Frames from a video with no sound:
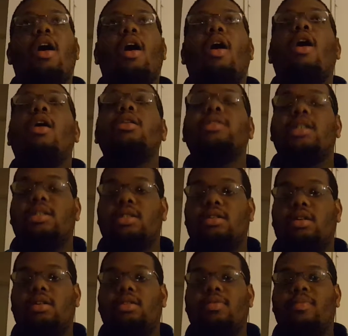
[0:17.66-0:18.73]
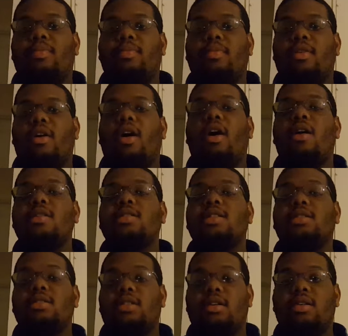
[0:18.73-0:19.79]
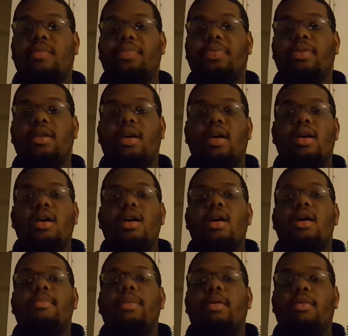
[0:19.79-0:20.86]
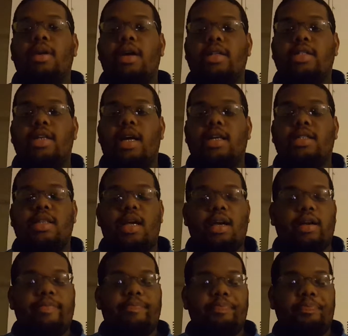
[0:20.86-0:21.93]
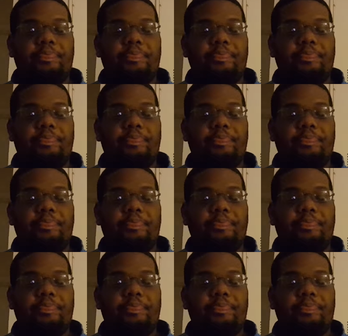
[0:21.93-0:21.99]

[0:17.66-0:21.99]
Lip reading: all season long. All season long. But we'll get to that in a second.